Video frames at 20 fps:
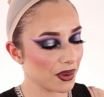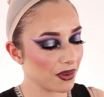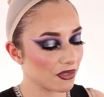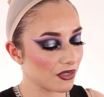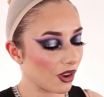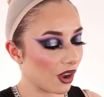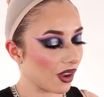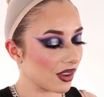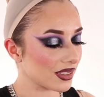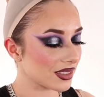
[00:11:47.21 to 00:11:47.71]

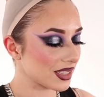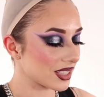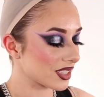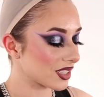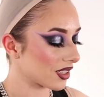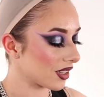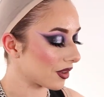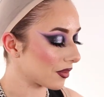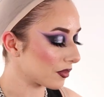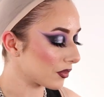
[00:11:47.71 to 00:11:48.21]
We've got
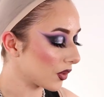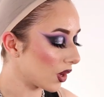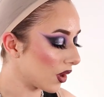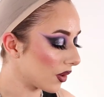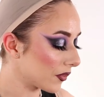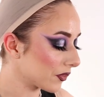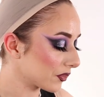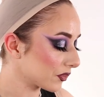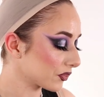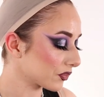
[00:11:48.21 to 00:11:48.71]
some
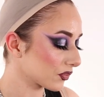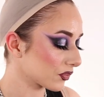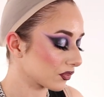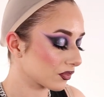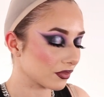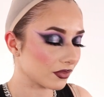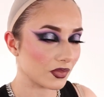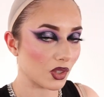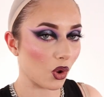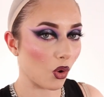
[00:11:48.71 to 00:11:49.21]

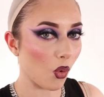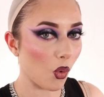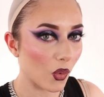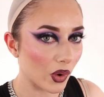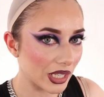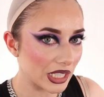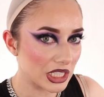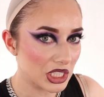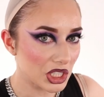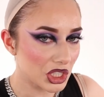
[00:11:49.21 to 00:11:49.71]

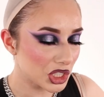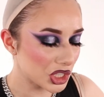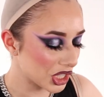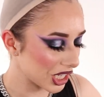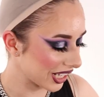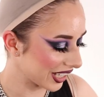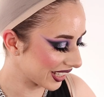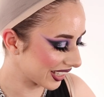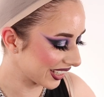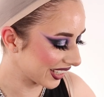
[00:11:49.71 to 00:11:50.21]

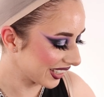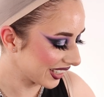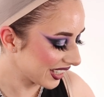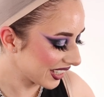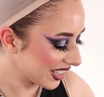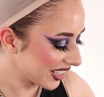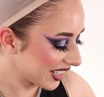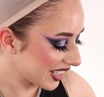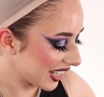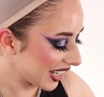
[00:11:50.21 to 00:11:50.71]
orange.
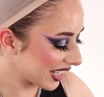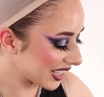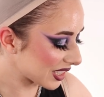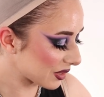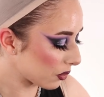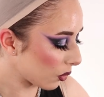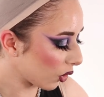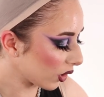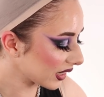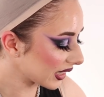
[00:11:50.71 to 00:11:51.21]

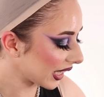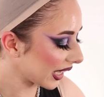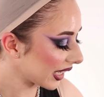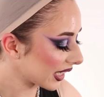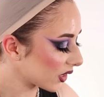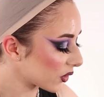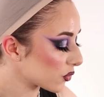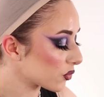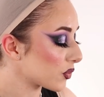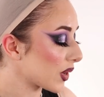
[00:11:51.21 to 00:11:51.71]
It's more
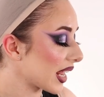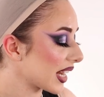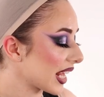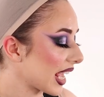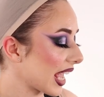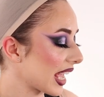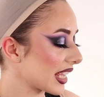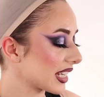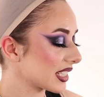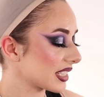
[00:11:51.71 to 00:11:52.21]
like
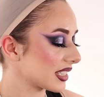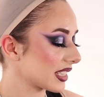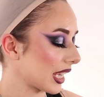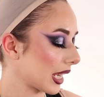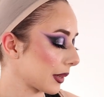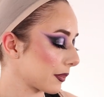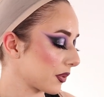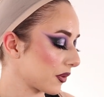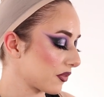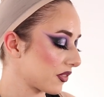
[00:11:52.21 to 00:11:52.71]
redhead
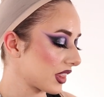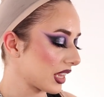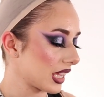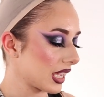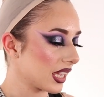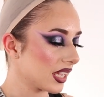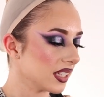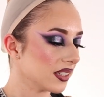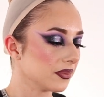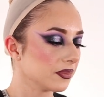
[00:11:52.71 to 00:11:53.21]
type of
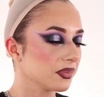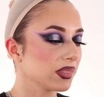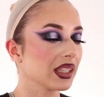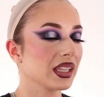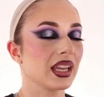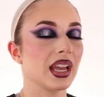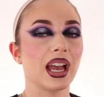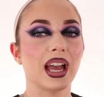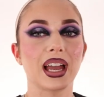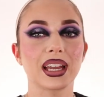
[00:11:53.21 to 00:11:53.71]
thing.
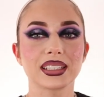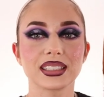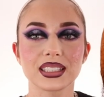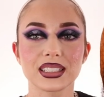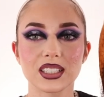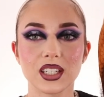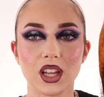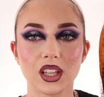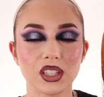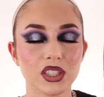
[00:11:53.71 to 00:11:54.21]
And
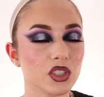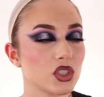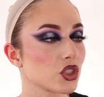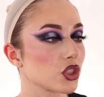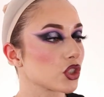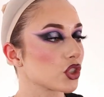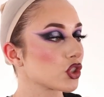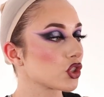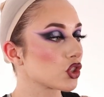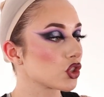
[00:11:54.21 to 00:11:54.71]
this color is
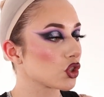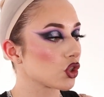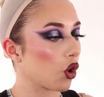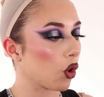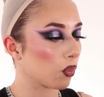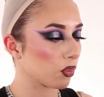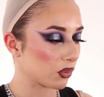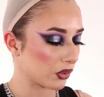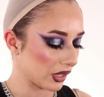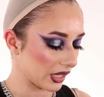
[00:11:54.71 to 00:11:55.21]
just
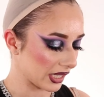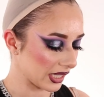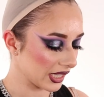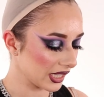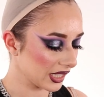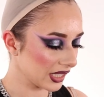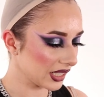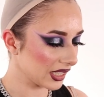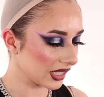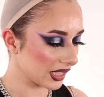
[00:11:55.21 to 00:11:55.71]
so
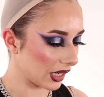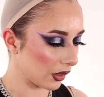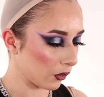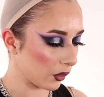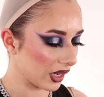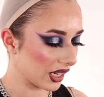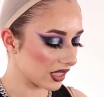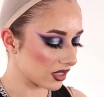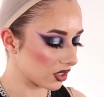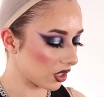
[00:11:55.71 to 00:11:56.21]
pretty.
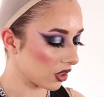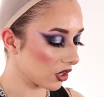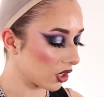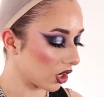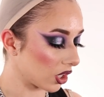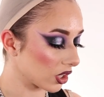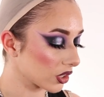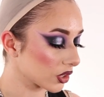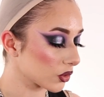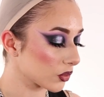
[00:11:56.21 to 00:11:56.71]
When I saw the
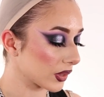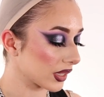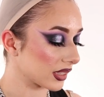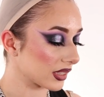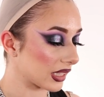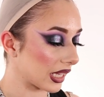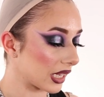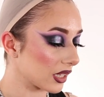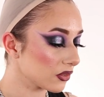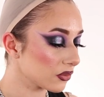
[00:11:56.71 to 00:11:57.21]
color in
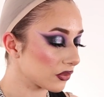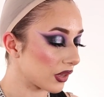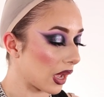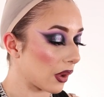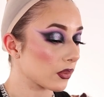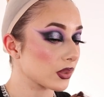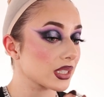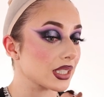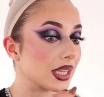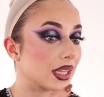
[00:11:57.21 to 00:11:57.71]
real life,
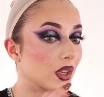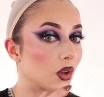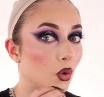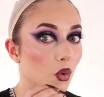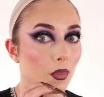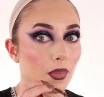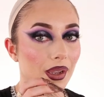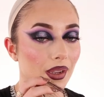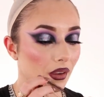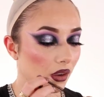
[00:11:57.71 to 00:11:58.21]
I was like,
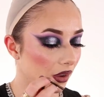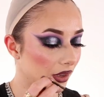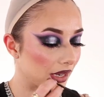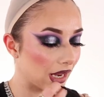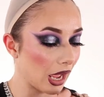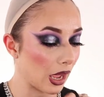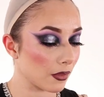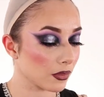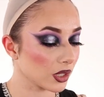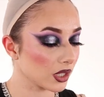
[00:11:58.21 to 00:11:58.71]
oh my
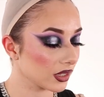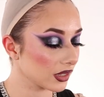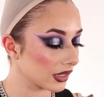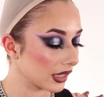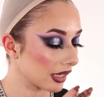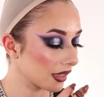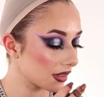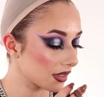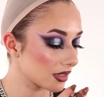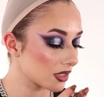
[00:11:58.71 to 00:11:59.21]
god, I'm gonna
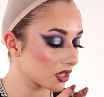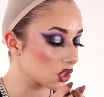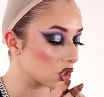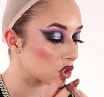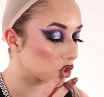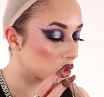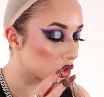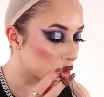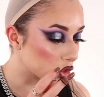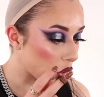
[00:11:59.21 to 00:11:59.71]
like this
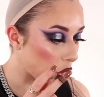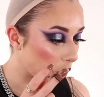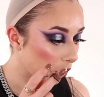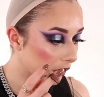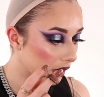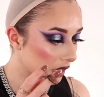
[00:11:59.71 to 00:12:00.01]
so